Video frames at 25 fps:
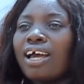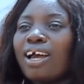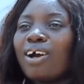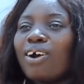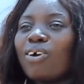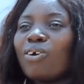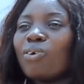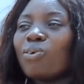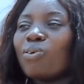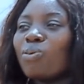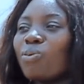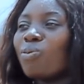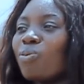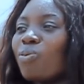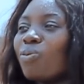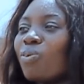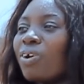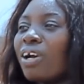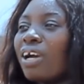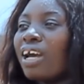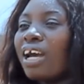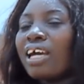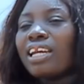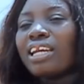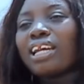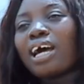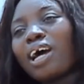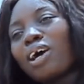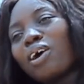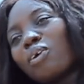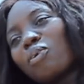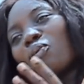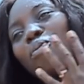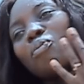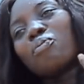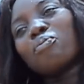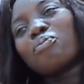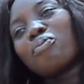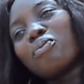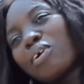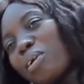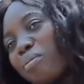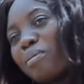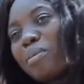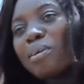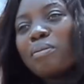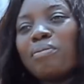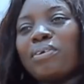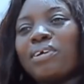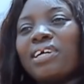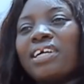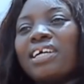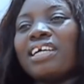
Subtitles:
Oh, now, bring me be.